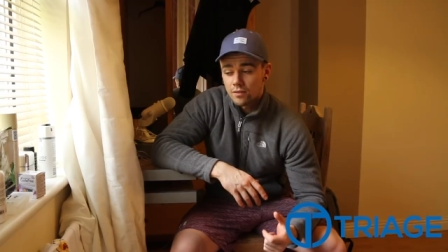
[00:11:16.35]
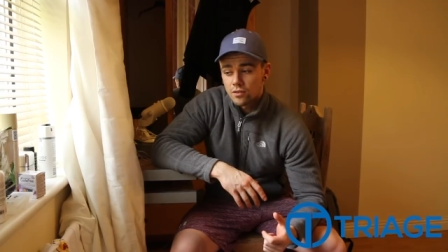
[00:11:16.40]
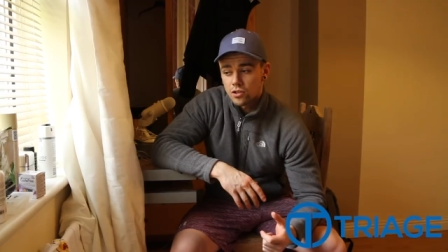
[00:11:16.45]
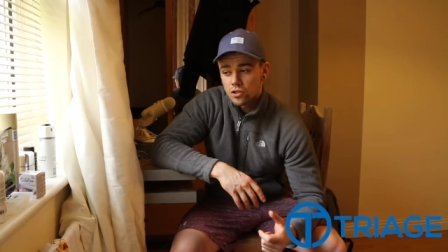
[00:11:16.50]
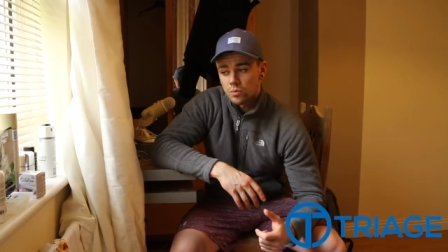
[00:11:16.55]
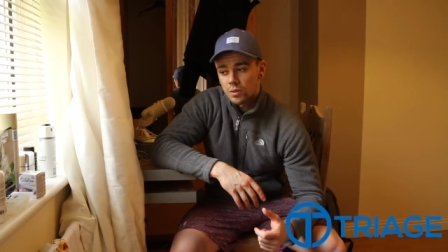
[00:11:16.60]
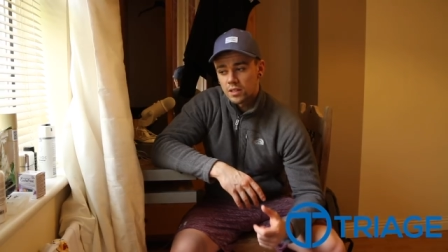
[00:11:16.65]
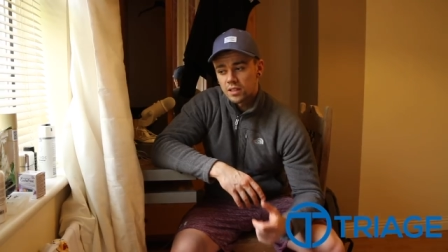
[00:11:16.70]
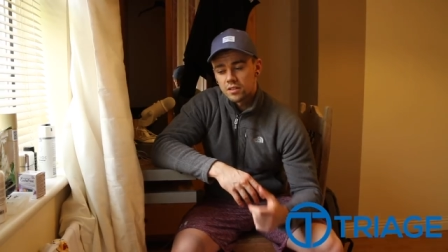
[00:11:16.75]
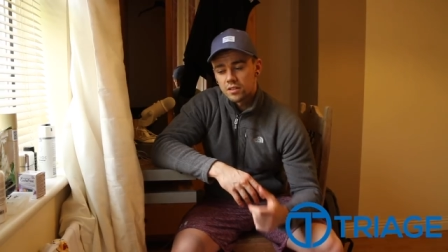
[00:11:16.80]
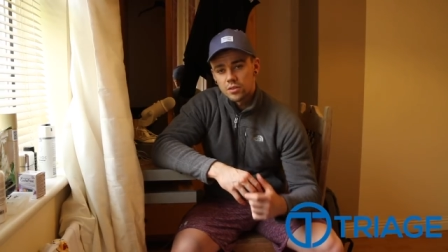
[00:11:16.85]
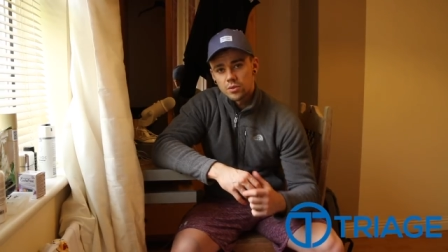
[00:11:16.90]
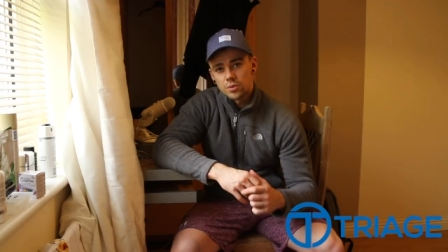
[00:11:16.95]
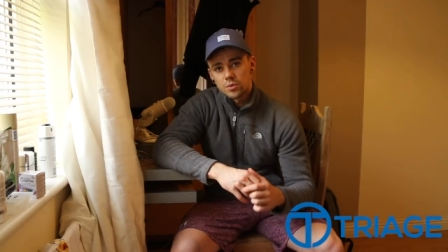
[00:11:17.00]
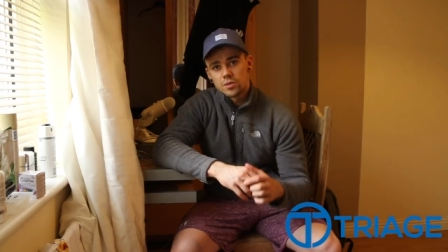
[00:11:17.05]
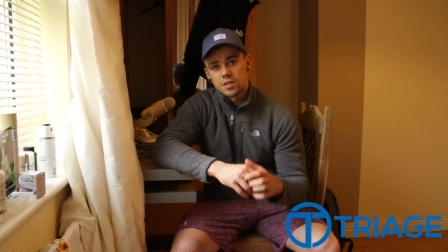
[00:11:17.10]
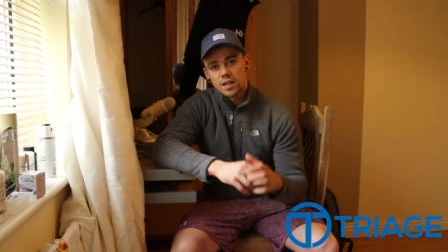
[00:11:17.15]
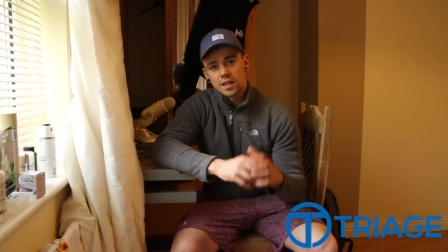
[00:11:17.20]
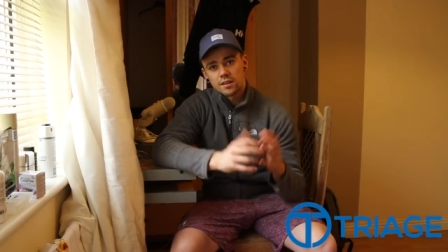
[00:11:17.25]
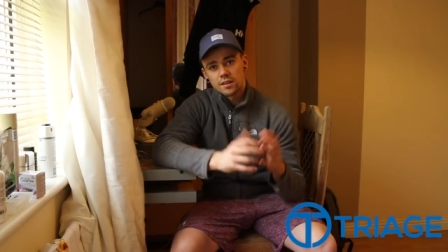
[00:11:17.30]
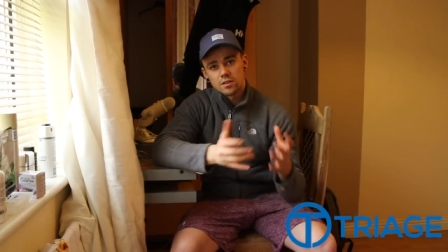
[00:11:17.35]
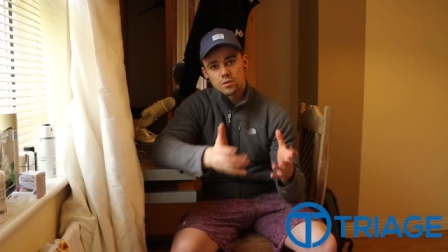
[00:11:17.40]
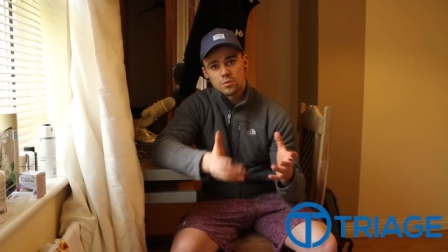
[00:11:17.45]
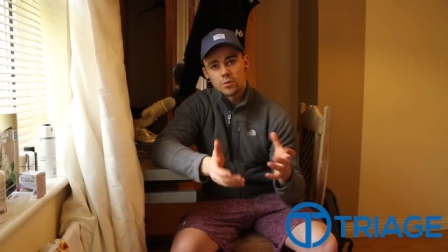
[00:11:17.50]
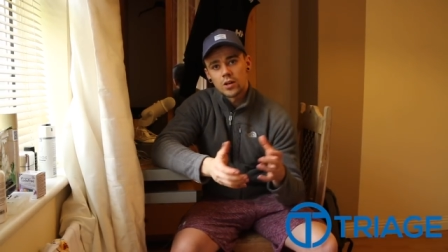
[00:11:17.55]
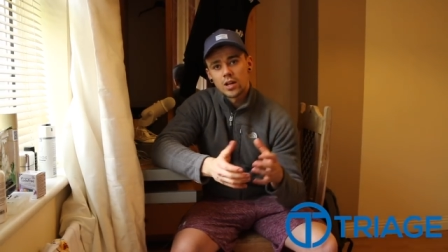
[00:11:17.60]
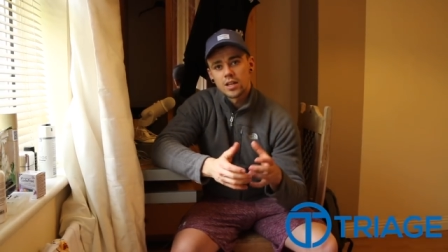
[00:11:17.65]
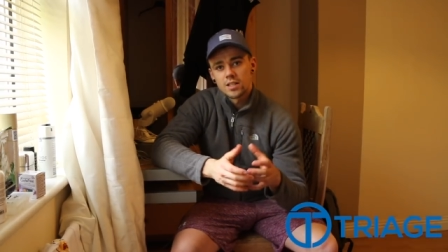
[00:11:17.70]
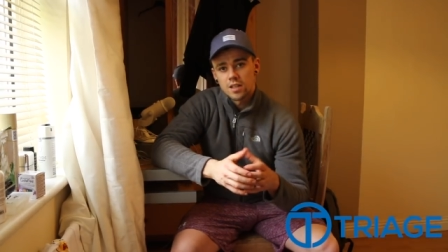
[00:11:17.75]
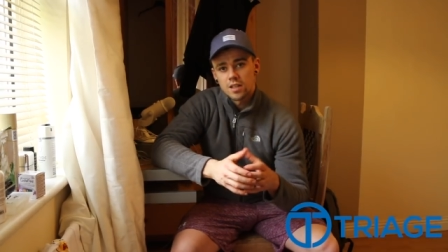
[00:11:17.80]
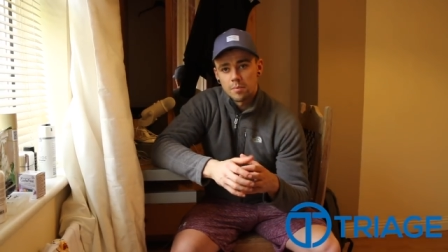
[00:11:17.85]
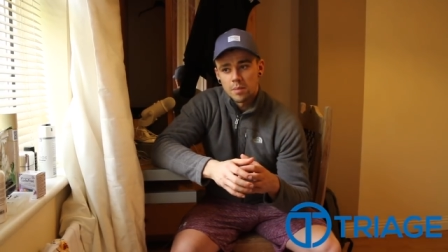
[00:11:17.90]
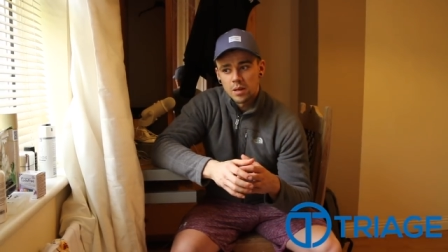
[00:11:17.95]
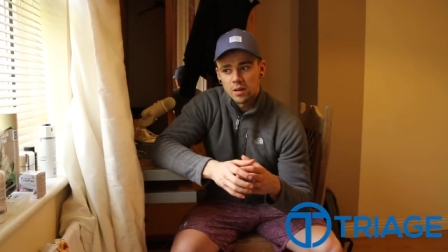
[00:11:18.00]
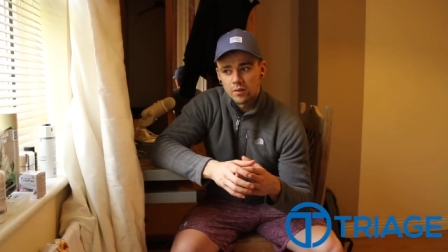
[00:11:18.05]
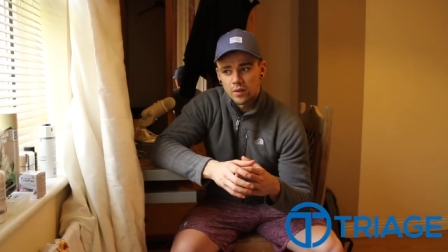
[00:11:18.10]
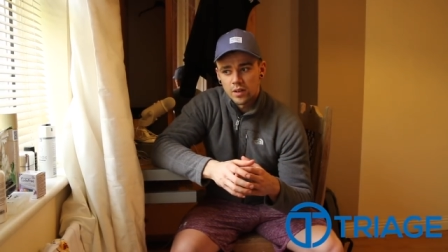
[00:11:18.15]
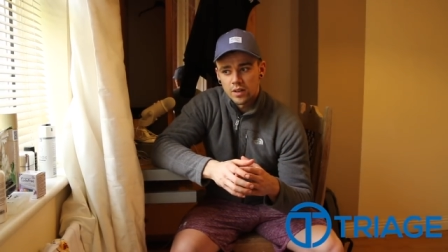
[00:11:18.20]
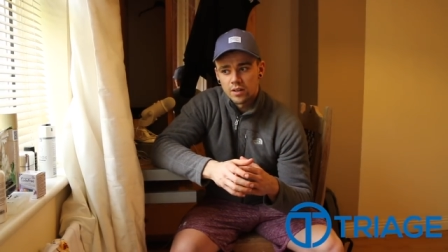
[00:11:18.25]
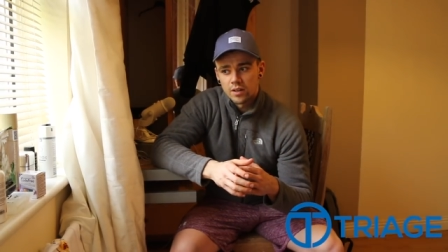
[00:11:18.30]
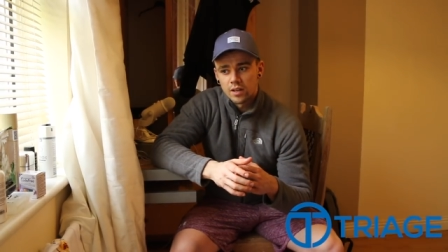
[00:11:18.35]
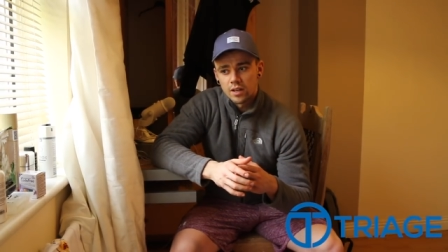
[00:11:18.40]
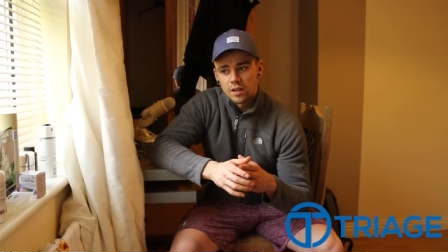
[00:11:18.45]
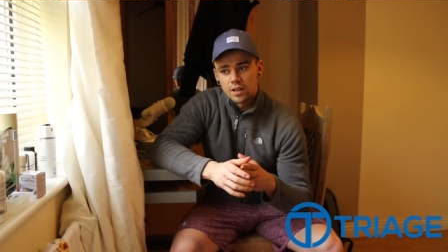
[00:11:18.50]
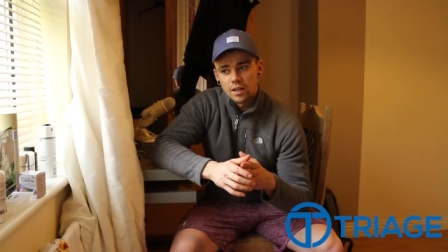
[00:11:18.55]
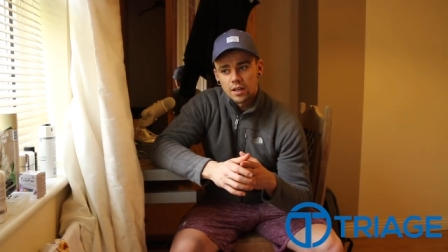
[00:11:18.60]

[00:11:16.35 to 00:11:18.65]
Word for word: of just wanted to take this one as a bit of an